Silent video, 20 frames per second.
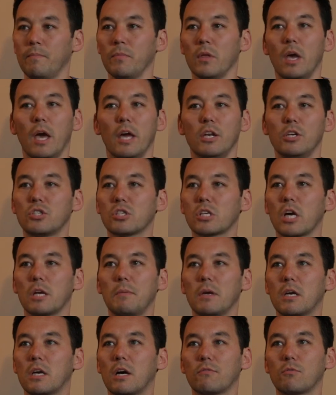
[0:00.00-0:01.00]
and you just got to
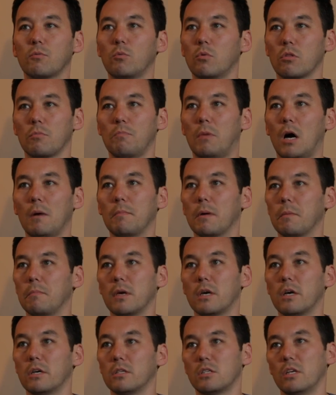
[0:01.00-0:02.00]
be comfortable with bombing
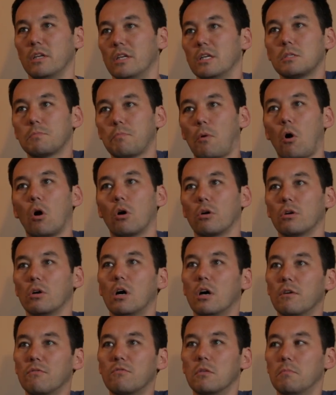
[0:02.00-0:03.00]
because it is part
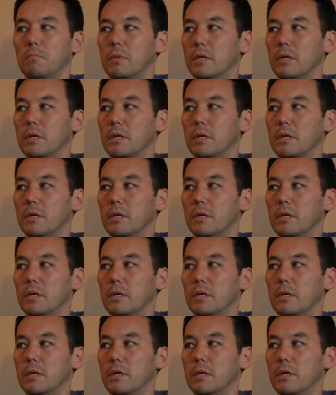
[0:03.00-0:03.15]
of the